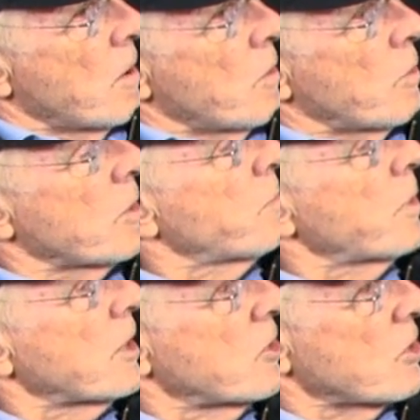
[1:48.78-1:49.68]
with
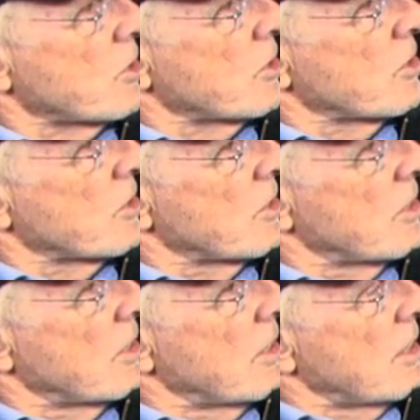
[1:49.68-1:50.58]
pictures.
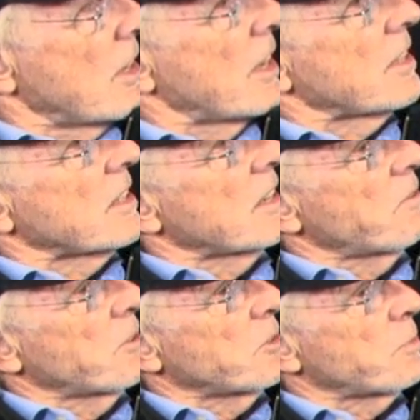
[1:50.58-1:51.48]
And the
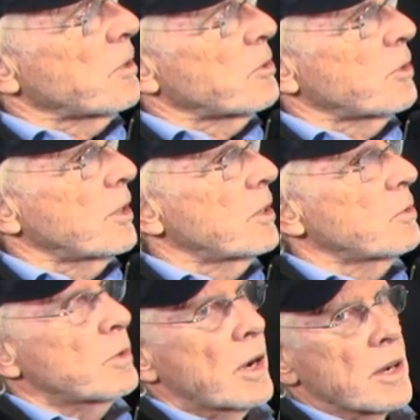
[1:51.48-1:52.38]
difference
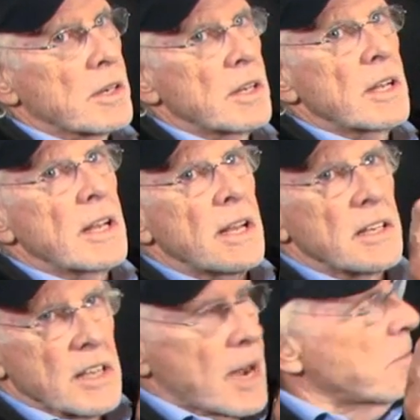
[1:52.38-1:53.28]
between what
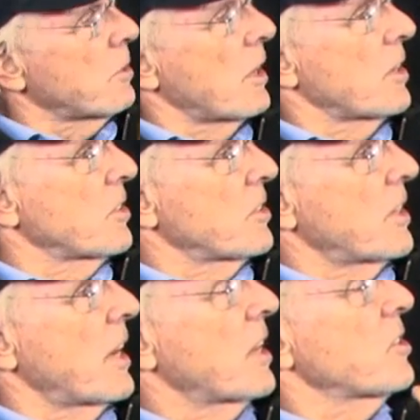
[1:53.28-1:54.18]
Tom does
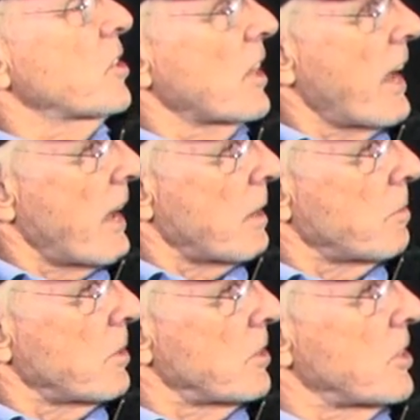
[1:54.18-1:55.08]
and Ansel
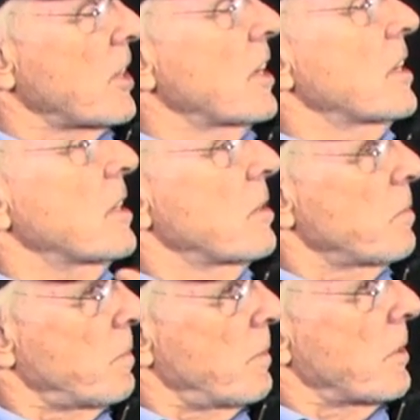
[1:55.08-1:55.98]
Adams did
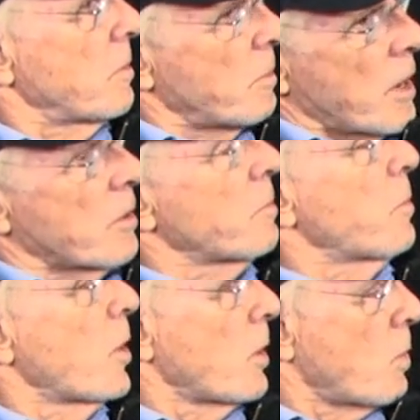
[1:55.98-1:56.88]
and Margaret
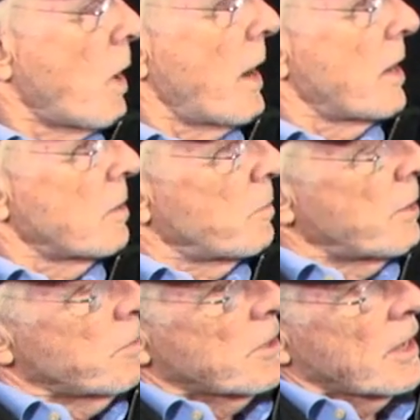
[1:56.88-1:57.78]
Bork White and
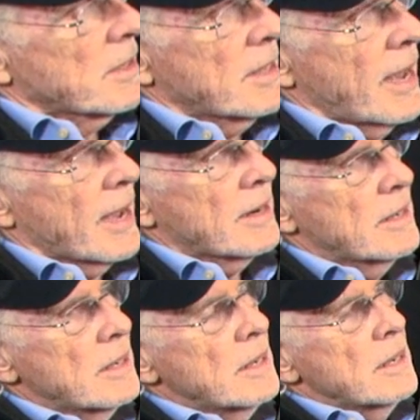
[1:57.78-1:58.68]
people like that
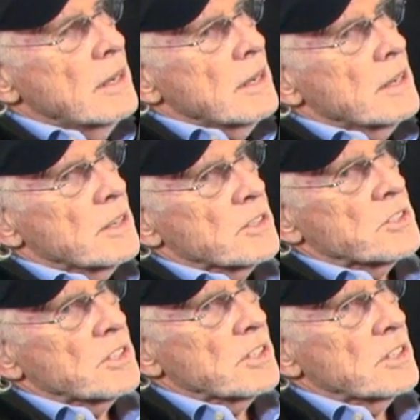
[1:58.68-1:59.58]

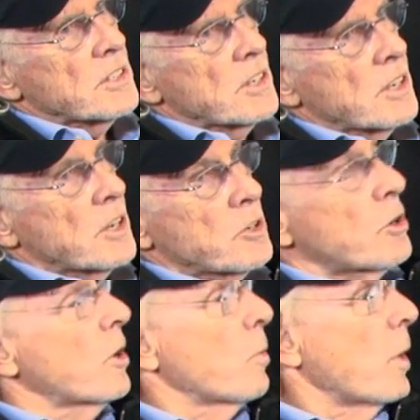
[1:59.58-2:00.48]
is that,
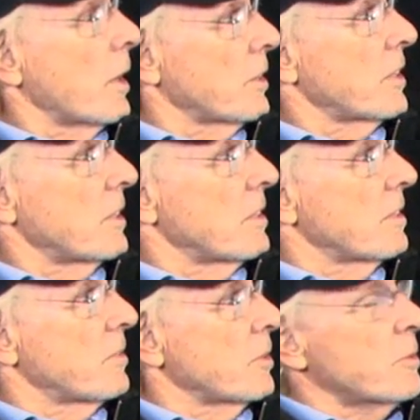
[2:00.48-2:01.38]
Dora Welty,
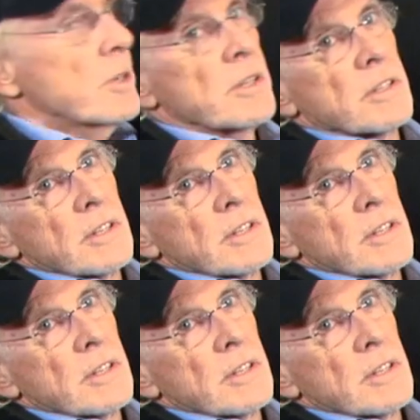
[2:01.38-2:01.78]
if you will,